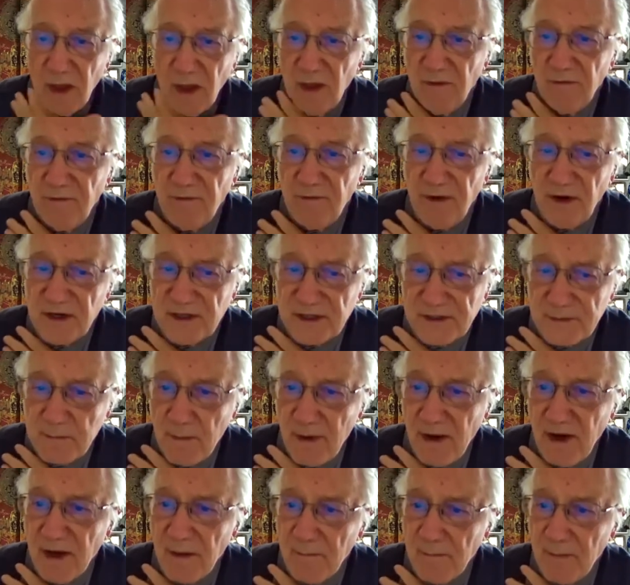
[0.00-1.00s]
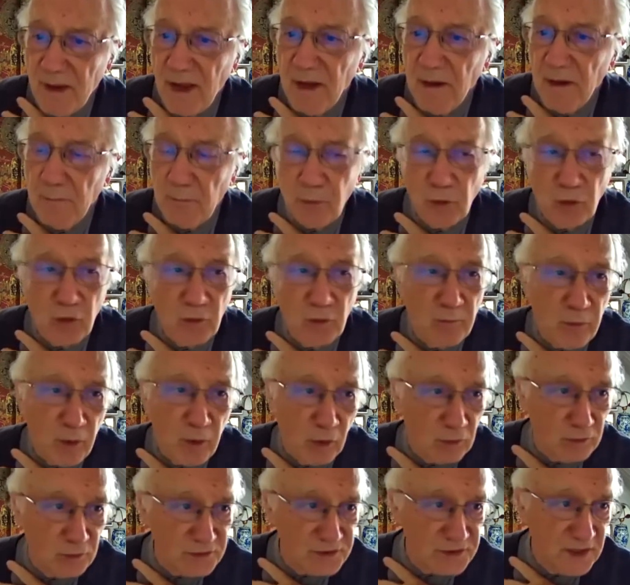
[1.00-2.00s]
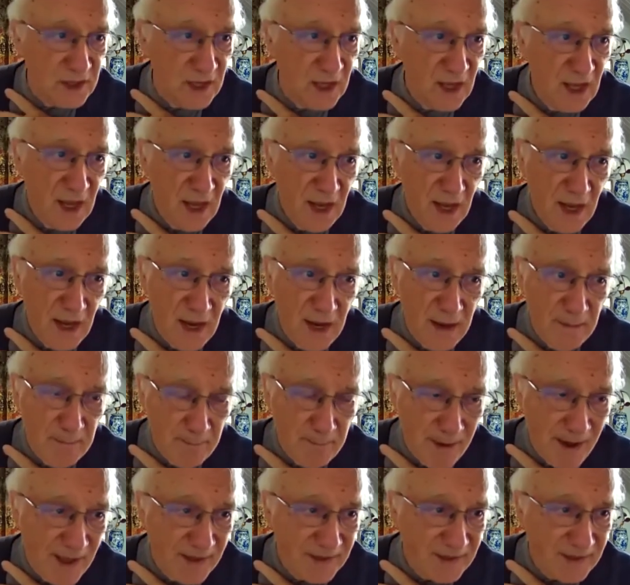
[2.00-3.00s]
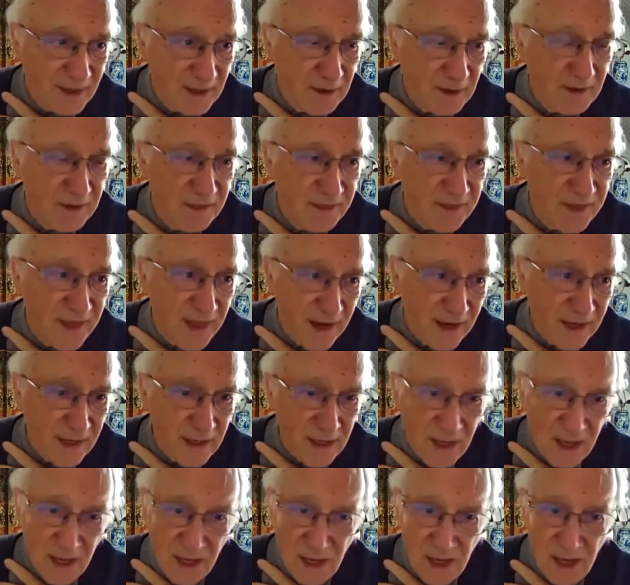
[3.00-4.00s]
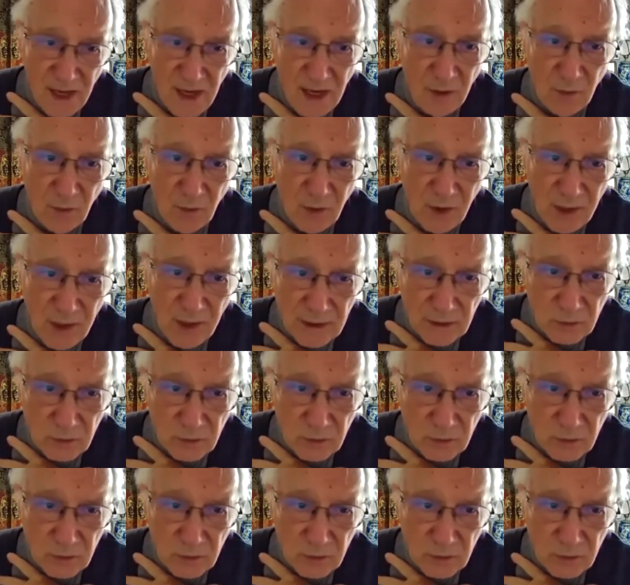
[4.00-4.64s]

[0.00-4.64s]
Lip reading: first main purpose. But then I would like